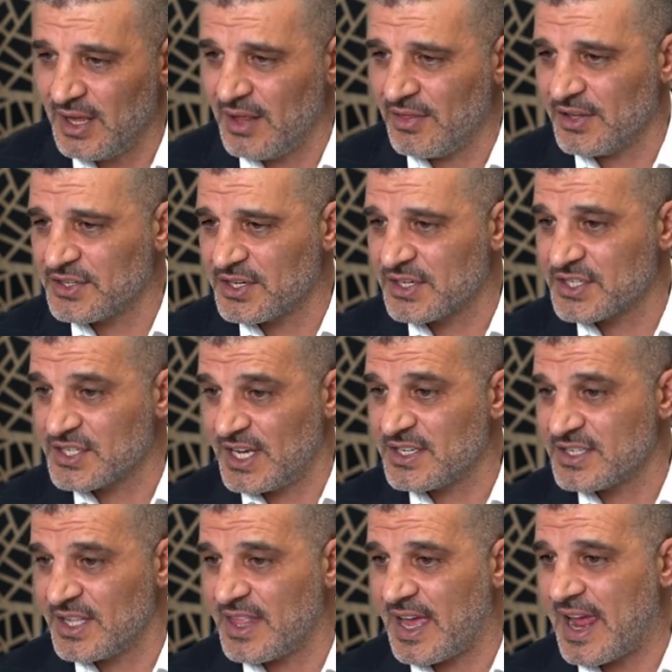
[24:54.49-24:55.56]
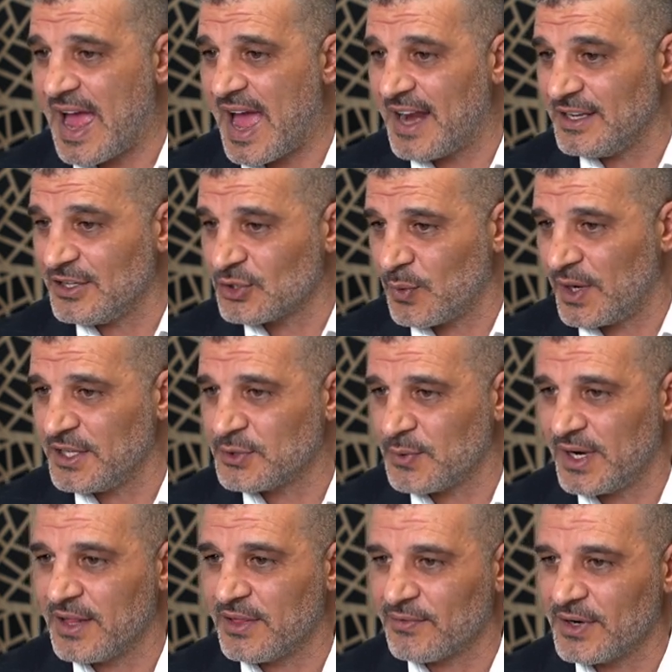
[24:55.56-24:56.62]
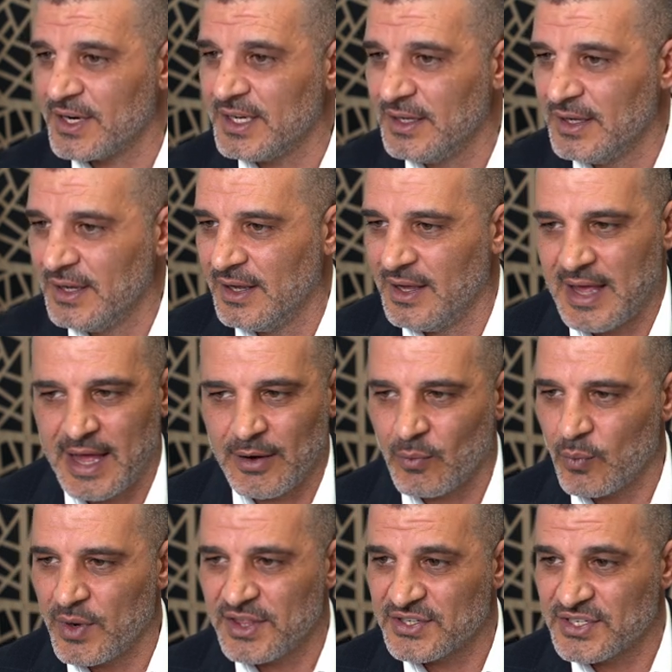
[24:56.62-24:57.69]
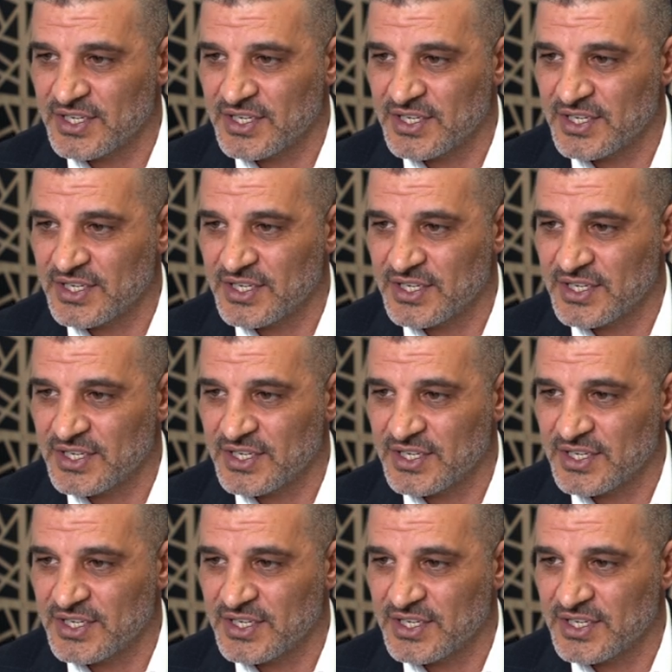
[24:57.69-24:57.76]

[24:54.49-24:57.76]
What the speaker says: the success that they had in 2023. And with